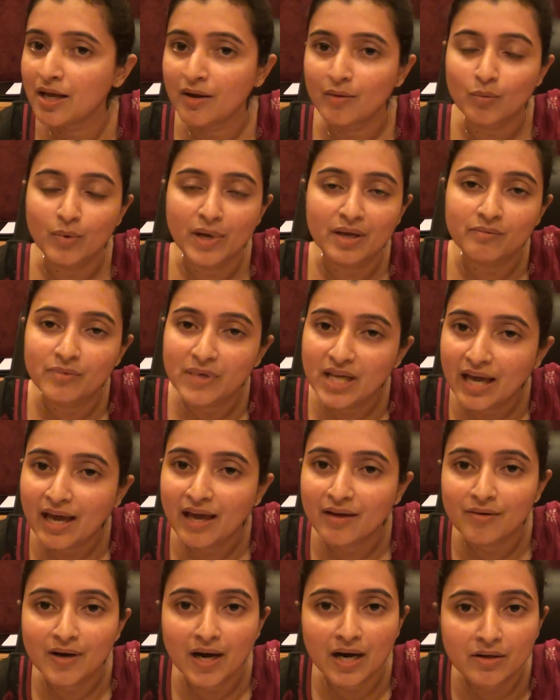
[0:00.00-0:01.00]
where we
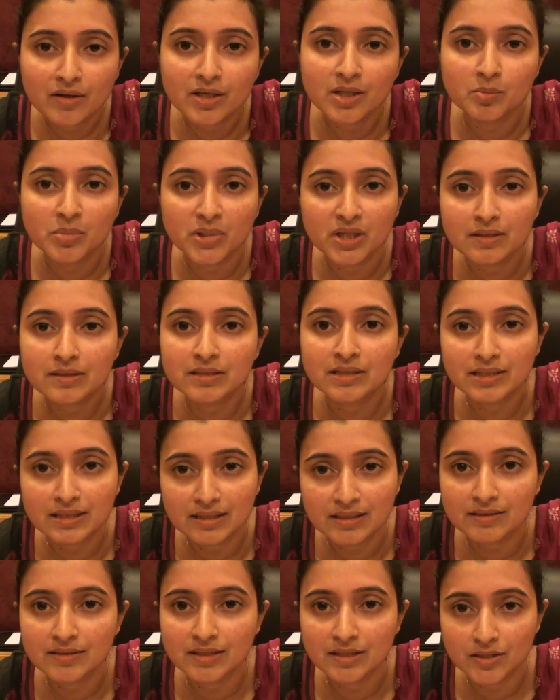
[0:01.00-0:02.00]
have 100%
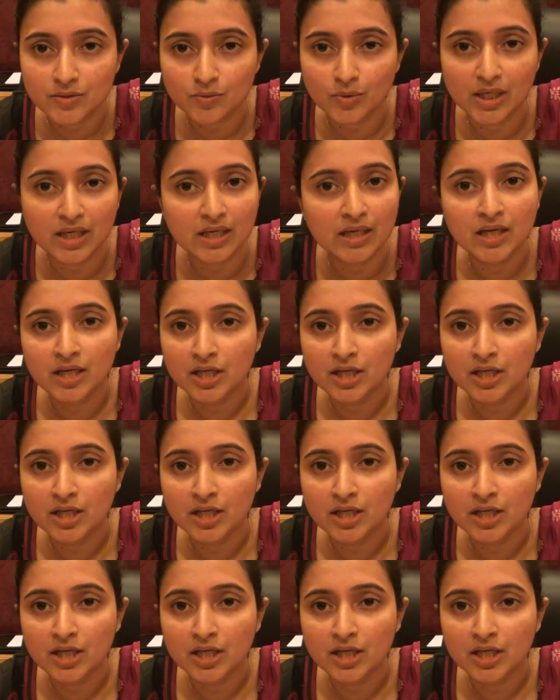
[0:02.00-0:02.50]
success rate